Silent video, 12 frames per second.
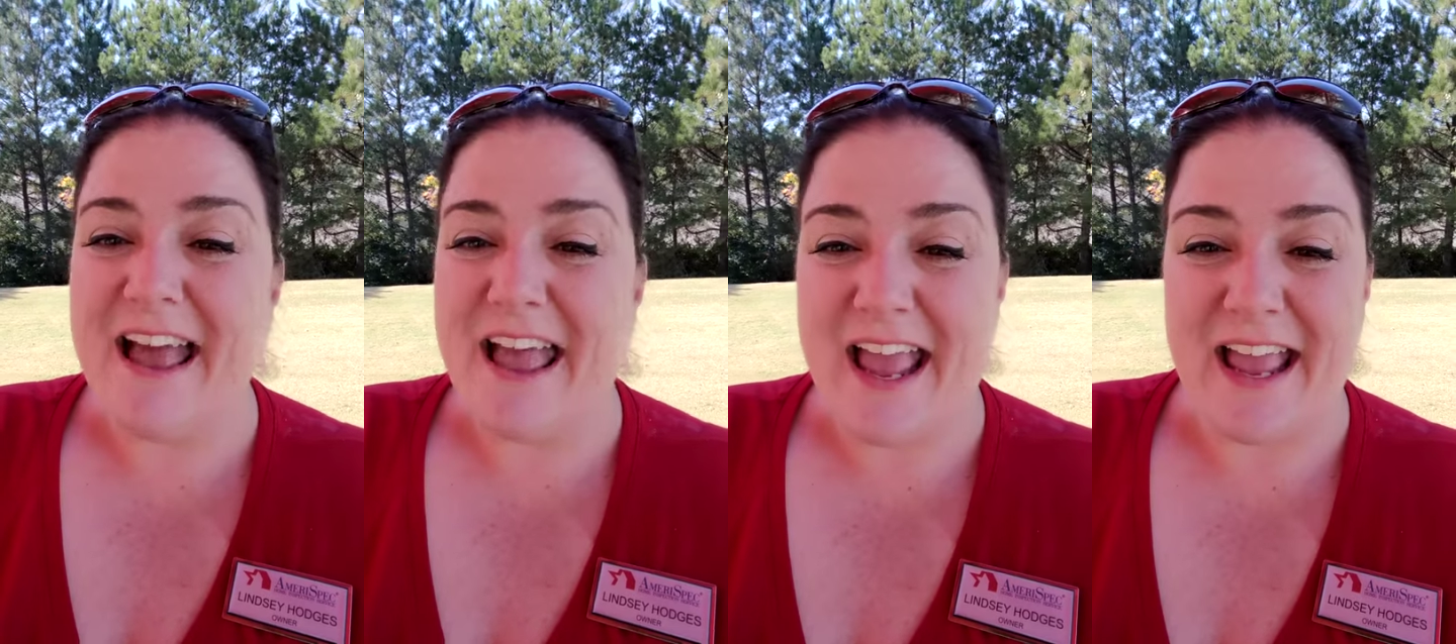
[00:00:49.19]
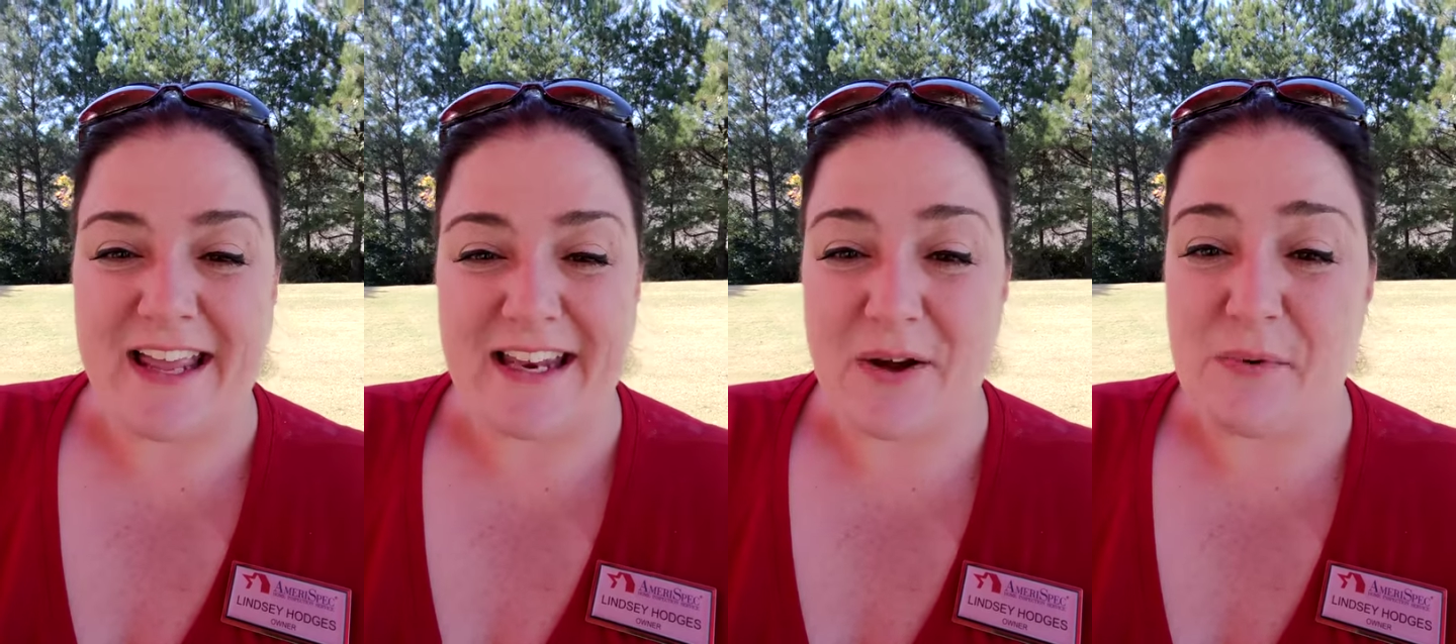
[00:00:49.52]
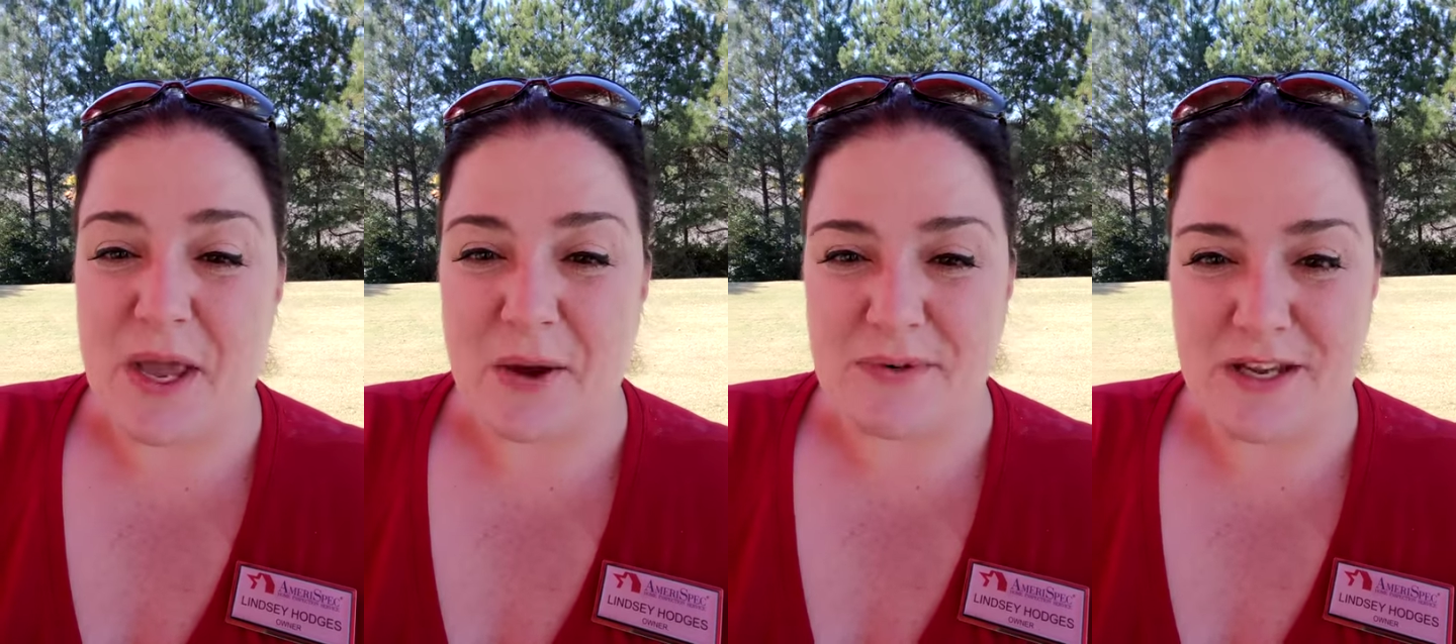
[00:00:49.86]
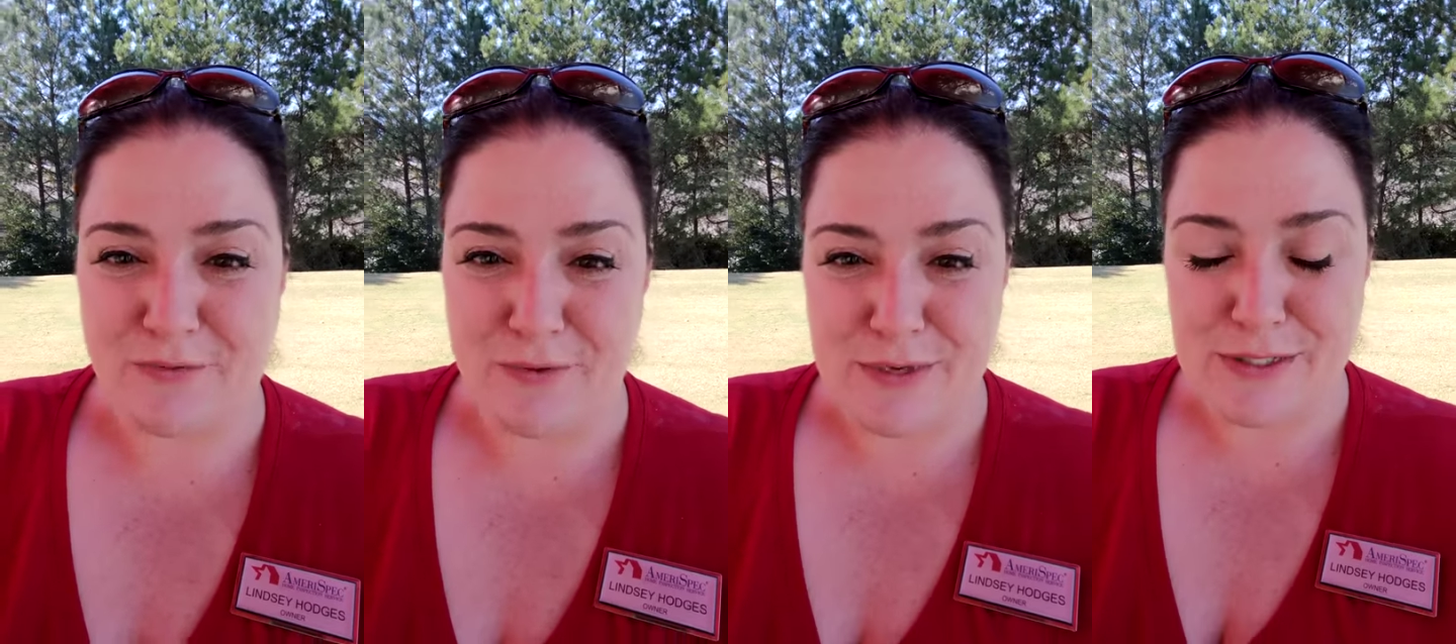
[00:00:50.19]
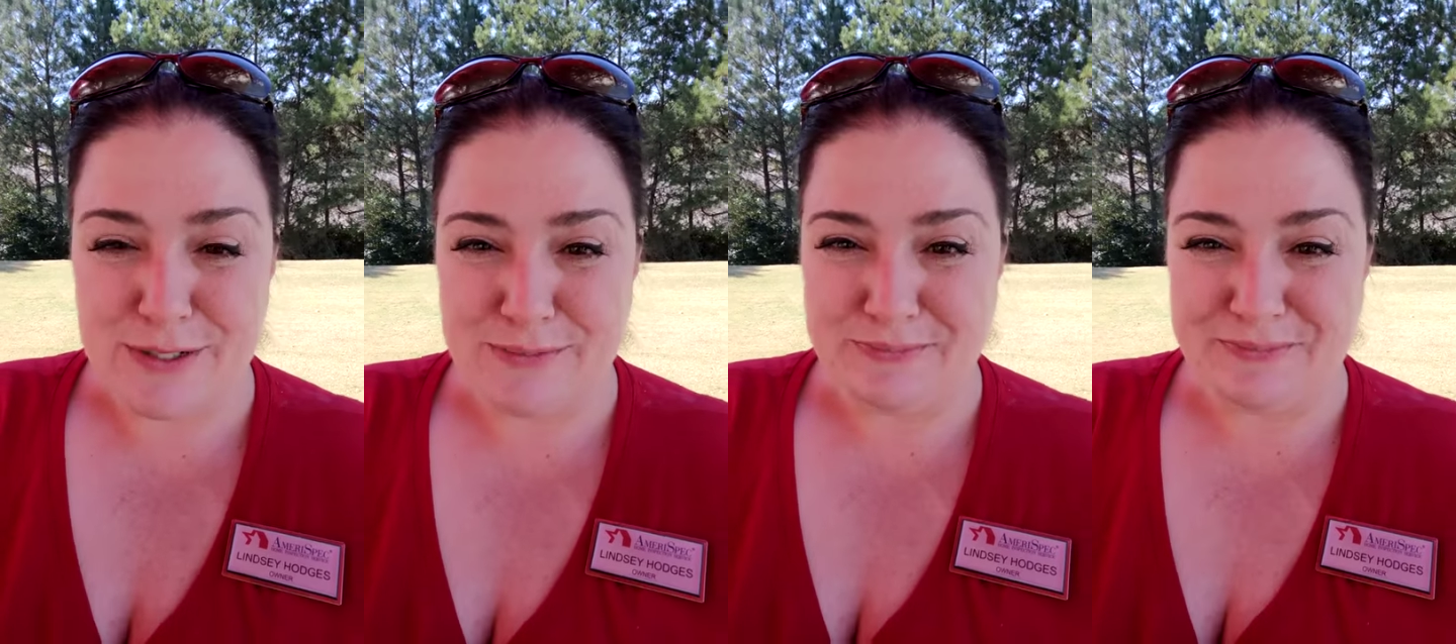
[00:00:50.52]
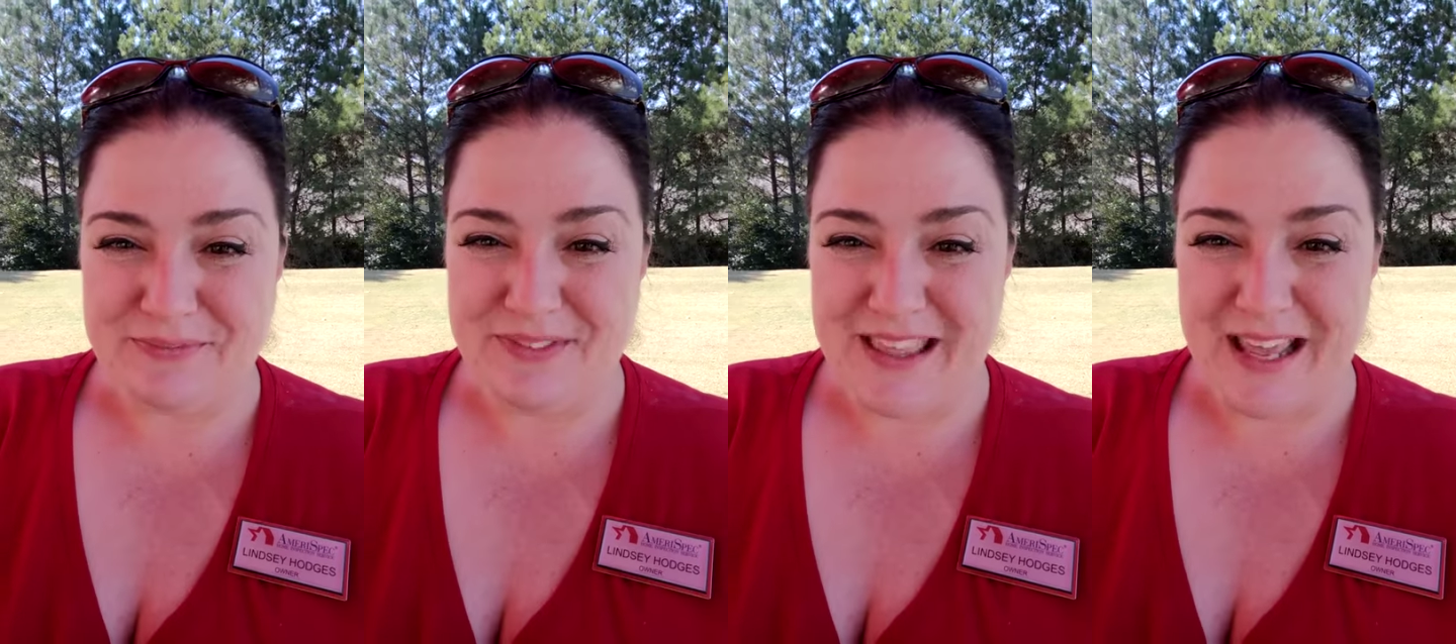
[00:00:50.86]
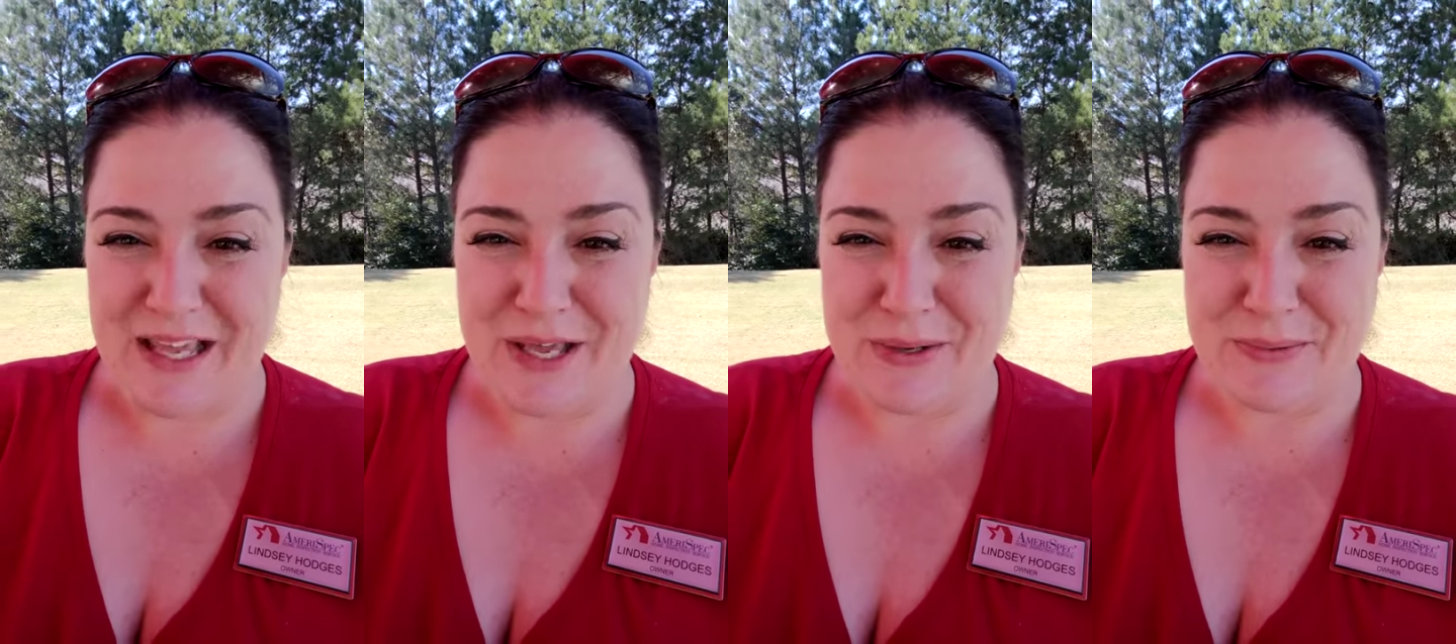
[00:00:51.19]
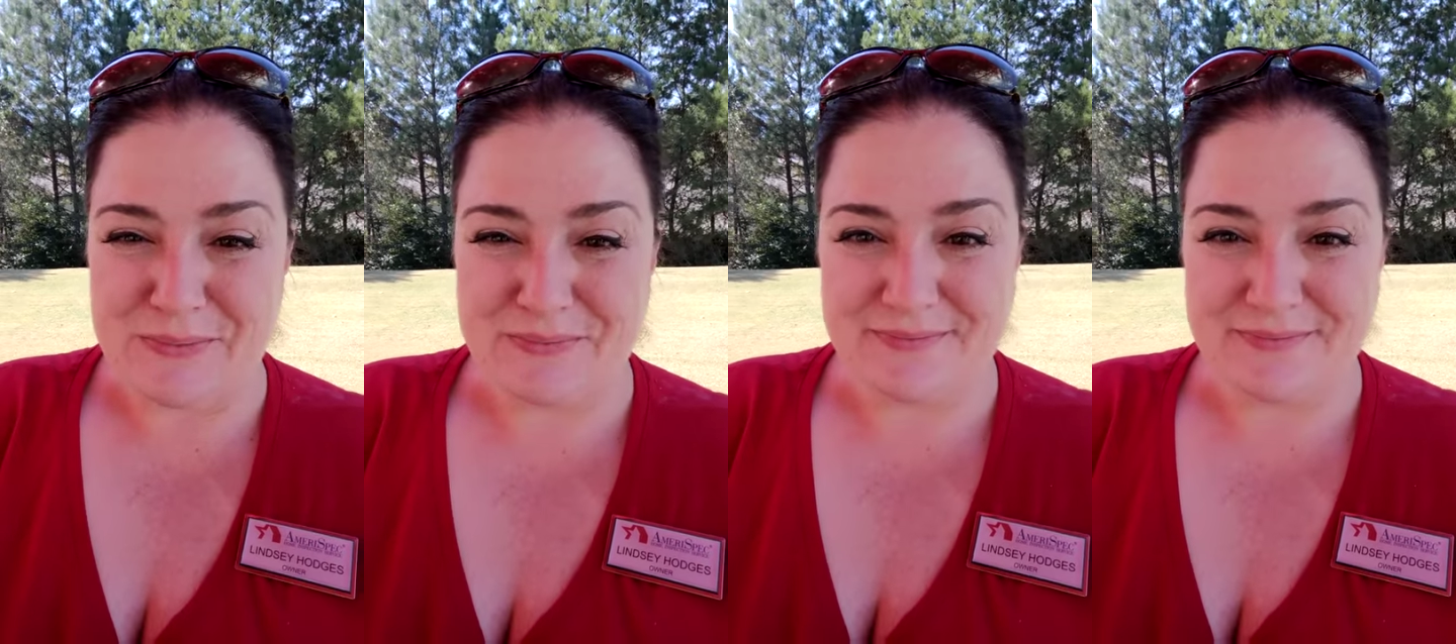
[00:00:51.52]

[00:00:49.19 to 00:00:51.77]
and uh, we hope to hear from you soon. Thank you.